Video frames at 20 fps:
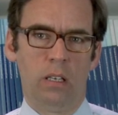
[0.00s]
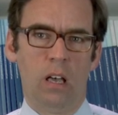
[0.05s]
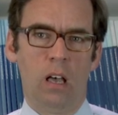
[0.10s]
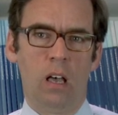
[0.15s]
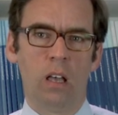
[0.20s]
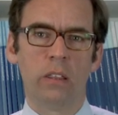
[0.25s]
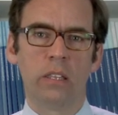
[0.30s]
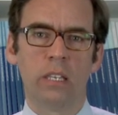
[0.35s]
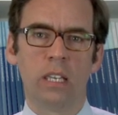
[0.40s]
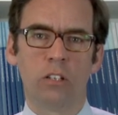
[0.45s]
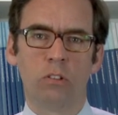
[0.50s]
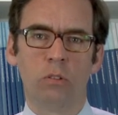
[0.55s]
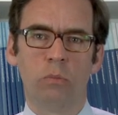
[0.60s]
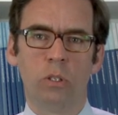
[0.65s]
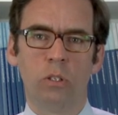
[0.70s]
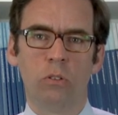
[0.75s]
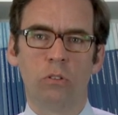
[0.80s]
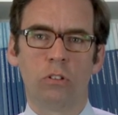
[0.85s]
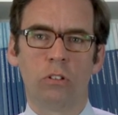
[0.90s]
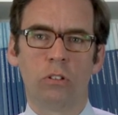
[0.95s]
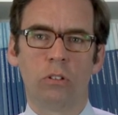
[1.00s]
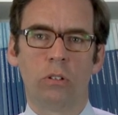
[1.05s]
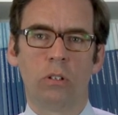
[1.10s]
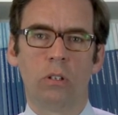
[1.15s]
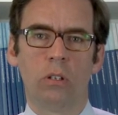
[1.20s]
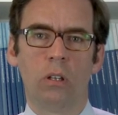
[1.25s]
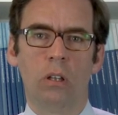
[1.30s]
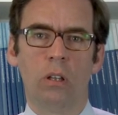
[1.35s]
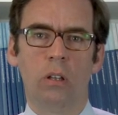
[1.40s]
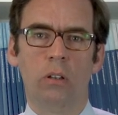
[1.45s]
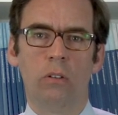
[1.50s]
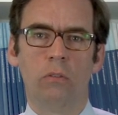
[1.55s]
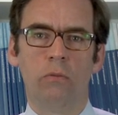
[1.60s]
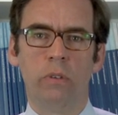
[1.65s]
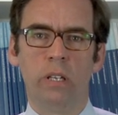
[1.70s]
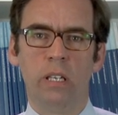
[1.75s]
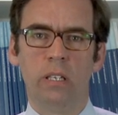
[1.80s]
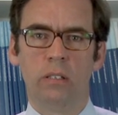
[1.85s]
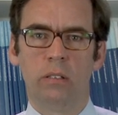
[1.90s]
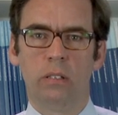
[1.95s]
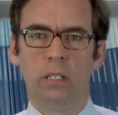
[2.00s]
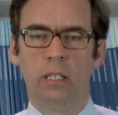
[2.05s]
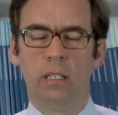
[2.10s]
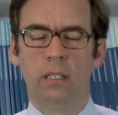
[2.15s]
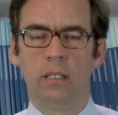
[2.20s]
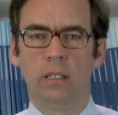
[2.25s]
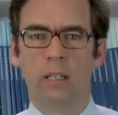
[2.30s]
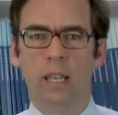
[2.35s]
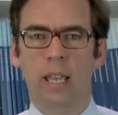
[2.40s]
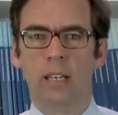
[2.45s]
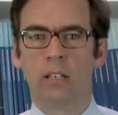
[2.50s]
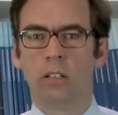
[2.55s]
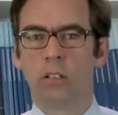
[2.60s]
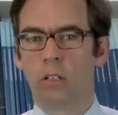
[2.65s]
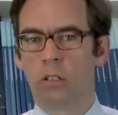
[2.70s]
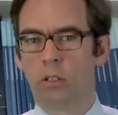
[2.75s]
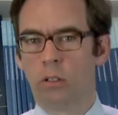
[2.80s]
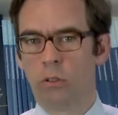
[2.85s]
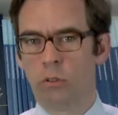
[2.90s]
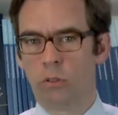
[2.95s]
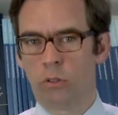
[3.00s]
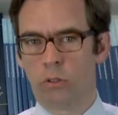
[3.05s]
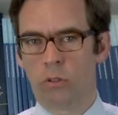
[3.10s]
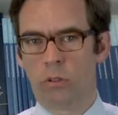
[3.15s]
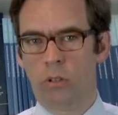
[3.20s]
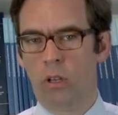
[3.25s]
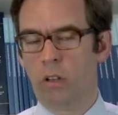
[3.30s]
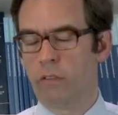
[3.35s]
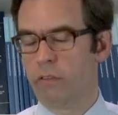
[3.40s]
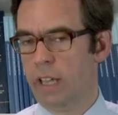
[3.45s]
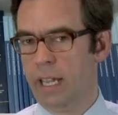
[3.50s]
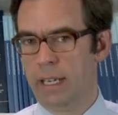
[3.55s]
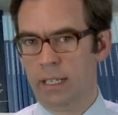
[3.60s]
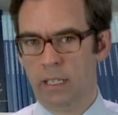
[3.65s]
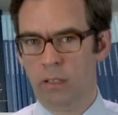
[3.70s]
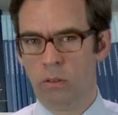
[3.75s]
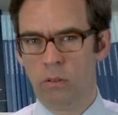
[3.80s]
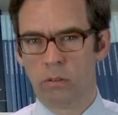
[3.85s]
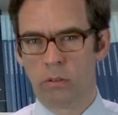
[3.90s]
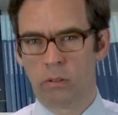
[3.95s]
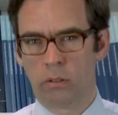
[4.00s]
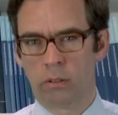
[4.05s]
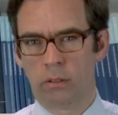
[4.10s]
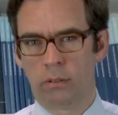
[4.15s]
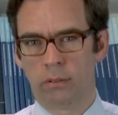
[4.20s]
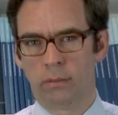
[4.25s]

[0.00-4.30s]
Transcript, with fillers: on the attribution uh, reasoning and the conclusion of any court.